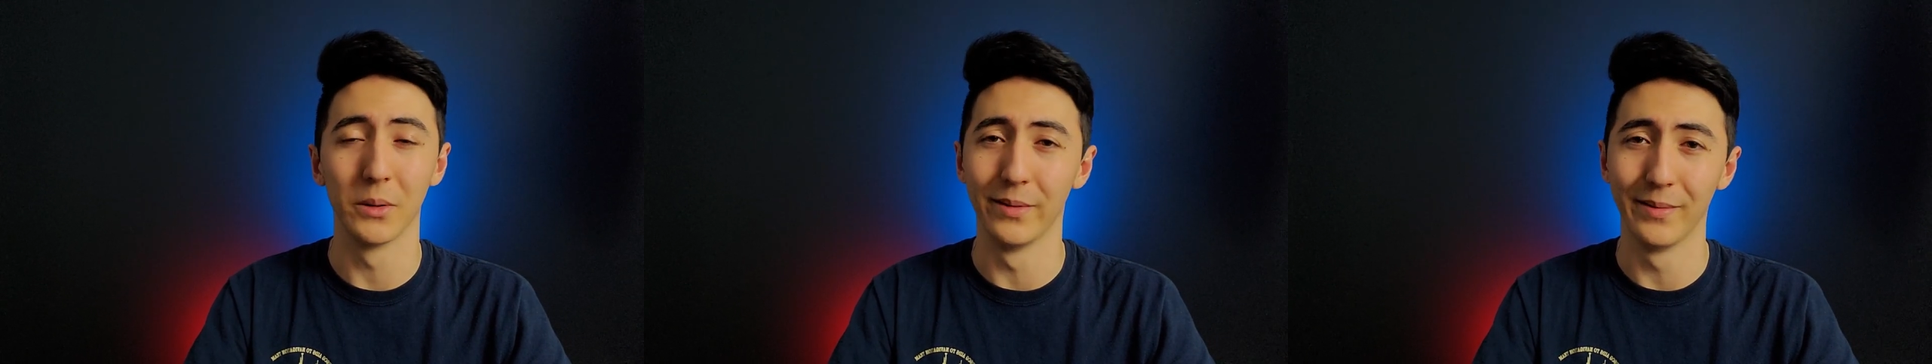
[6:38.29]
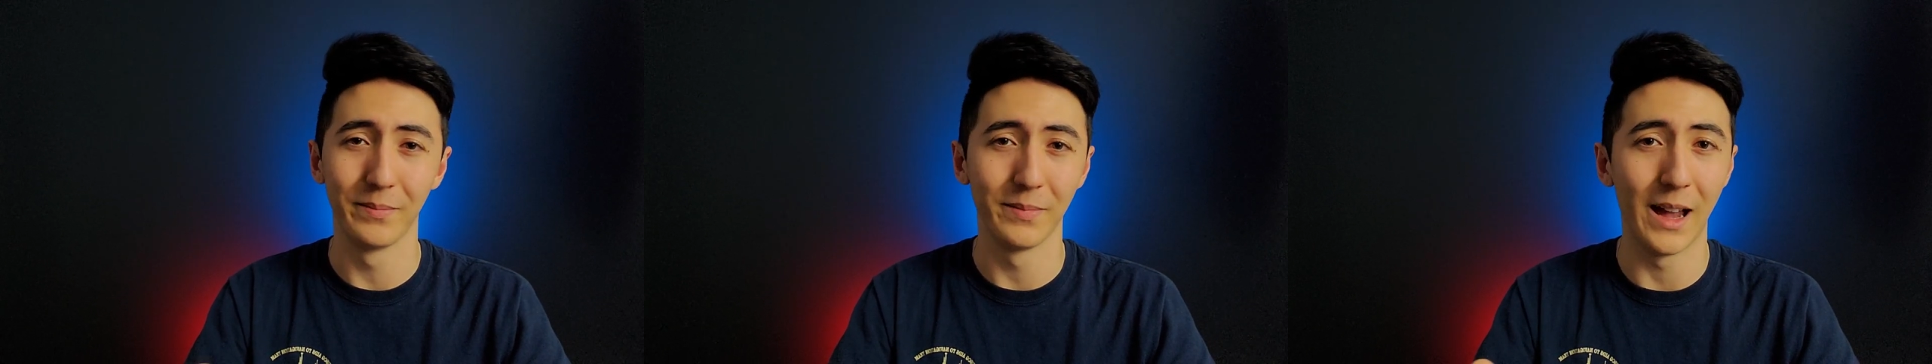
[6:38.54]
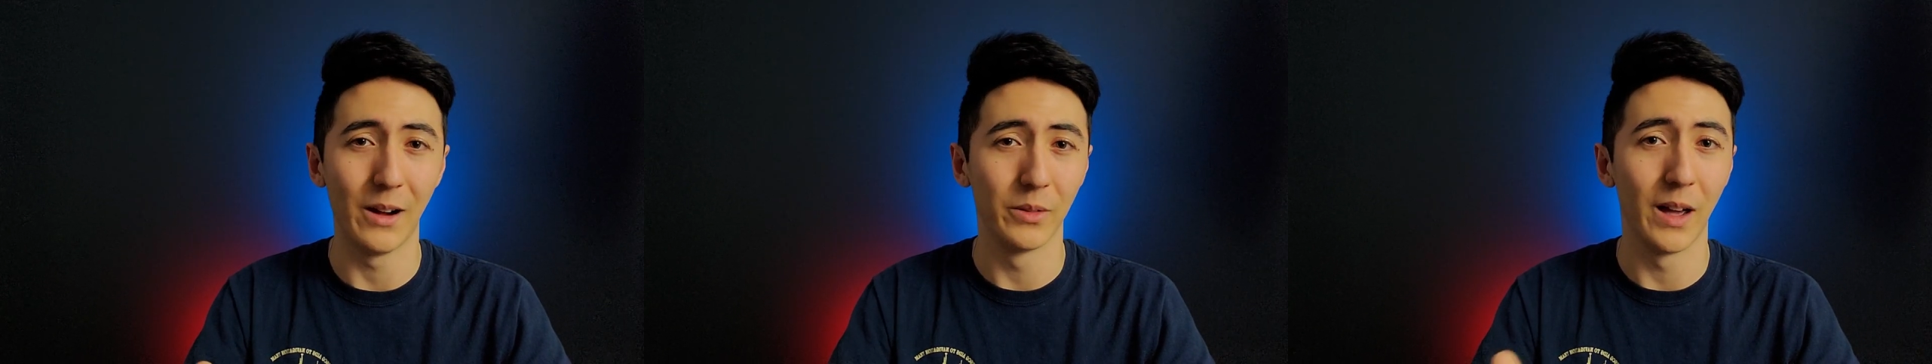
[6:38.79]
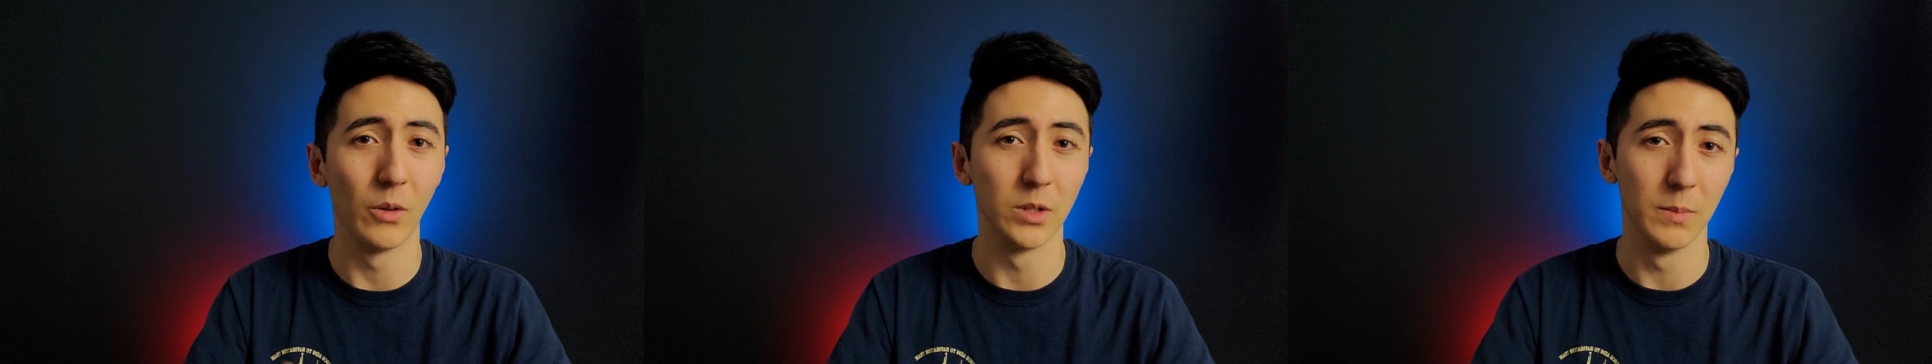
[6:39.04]
and that
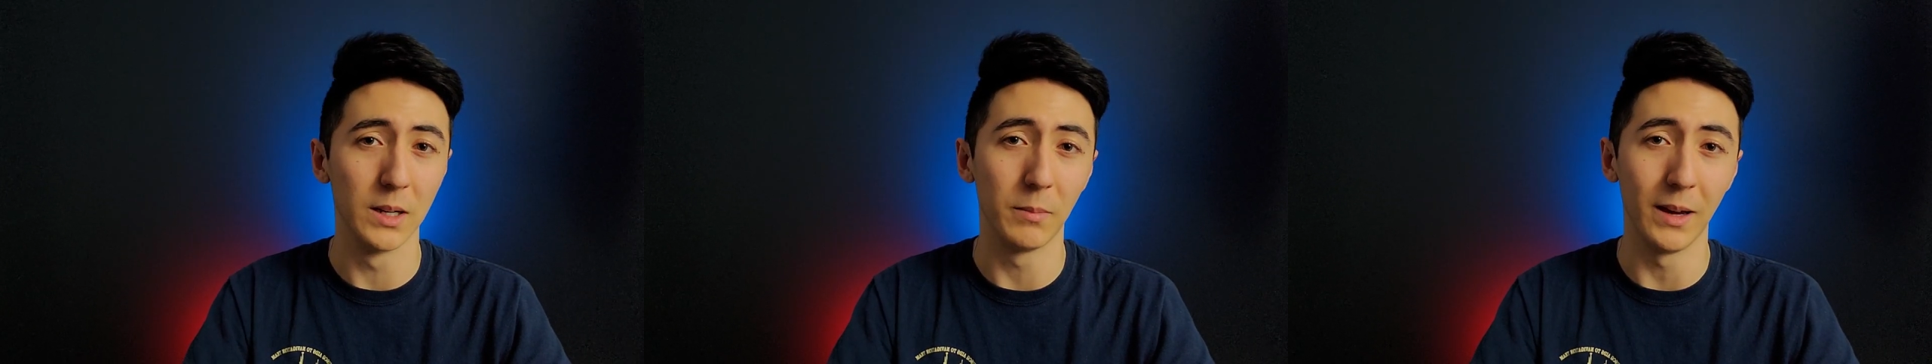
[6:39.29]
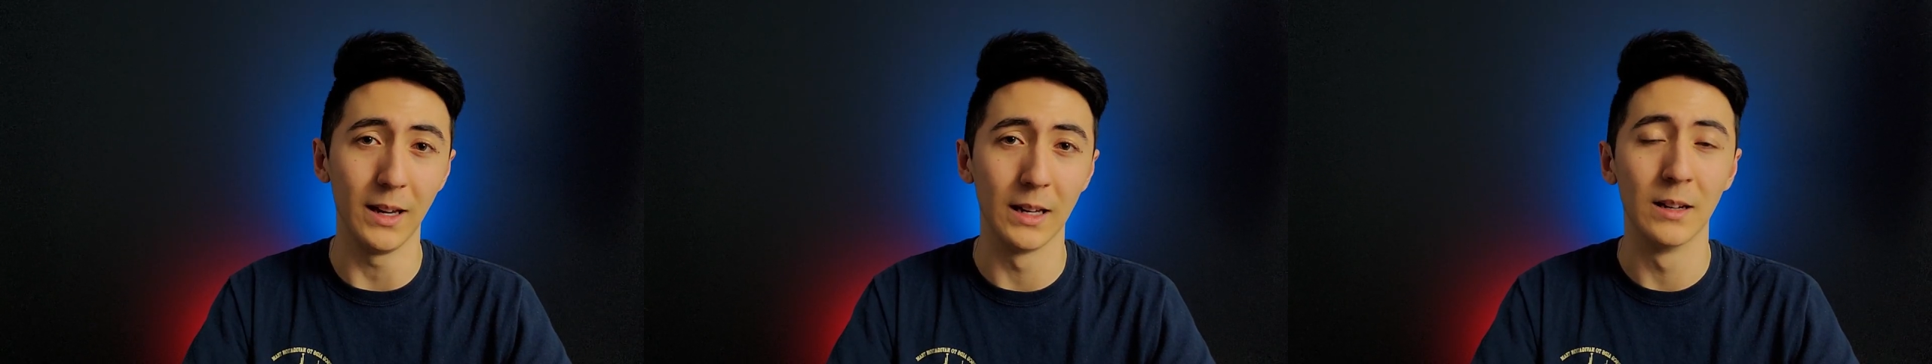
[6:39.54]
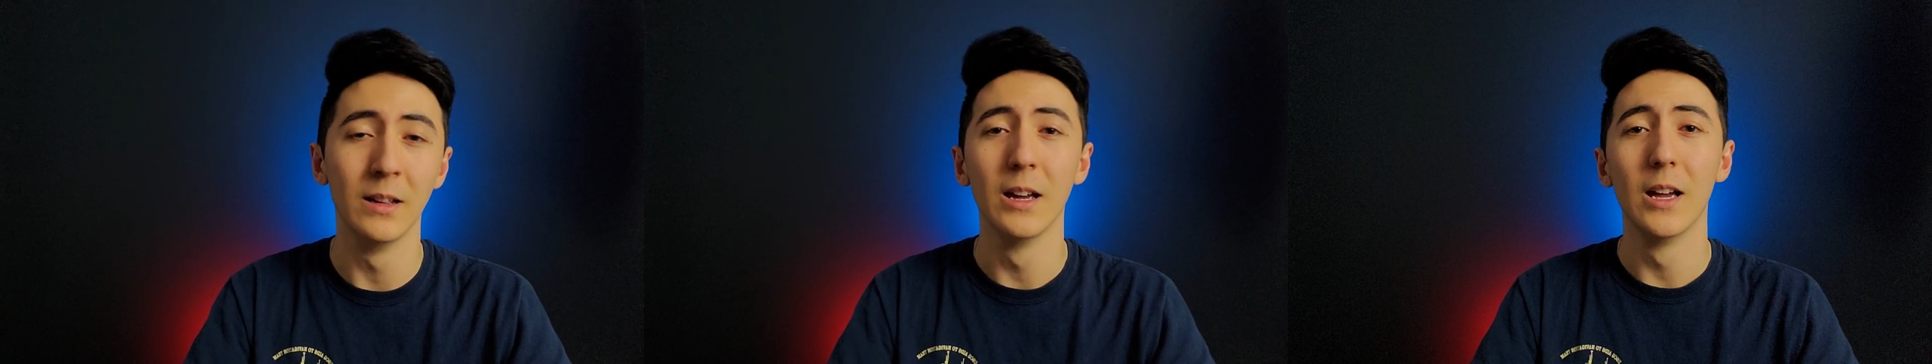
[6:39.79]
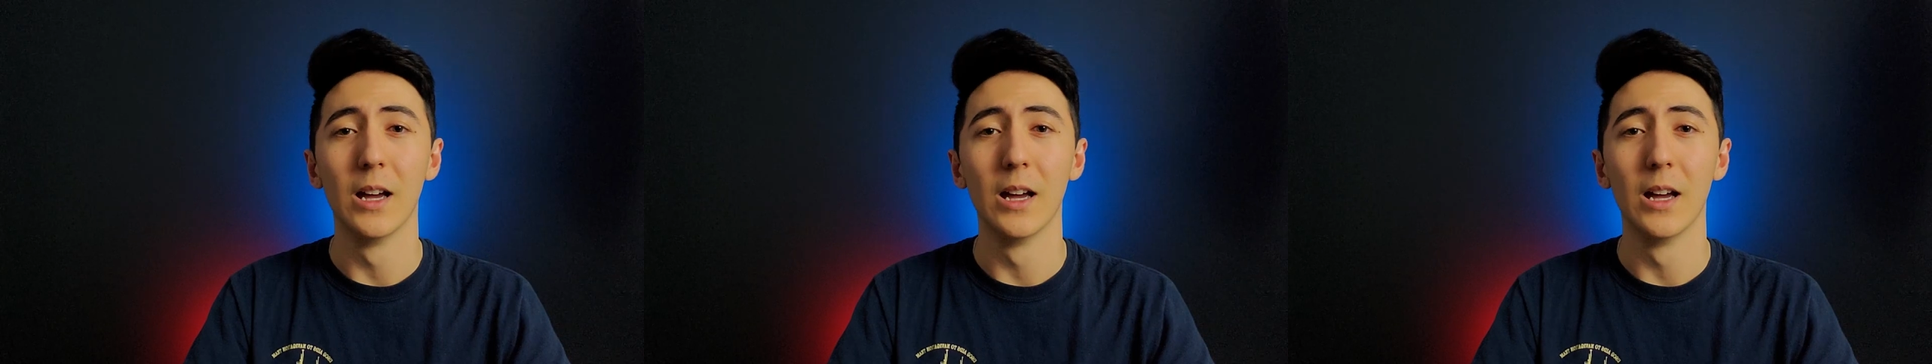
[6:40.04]
was a big pain.